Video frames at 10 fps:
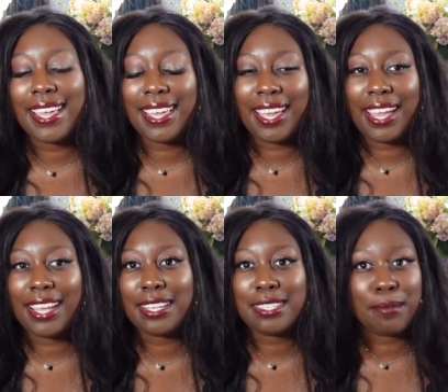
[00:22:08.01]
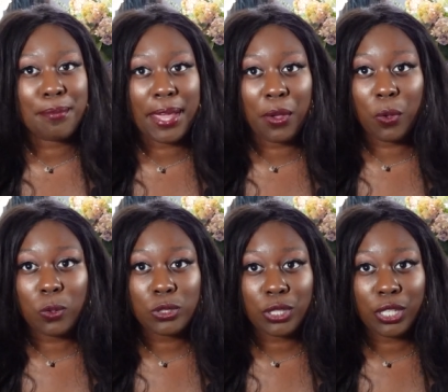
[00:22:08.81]
in some of my
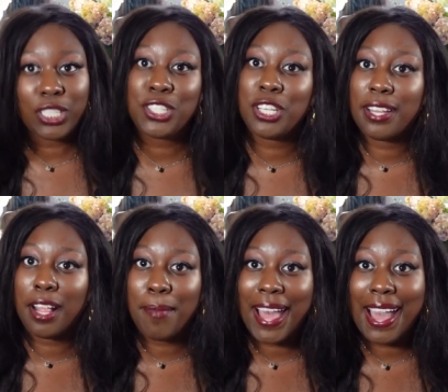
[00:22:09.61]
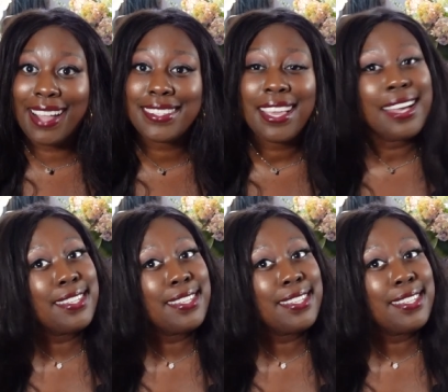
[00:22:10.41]
older Chanel bags.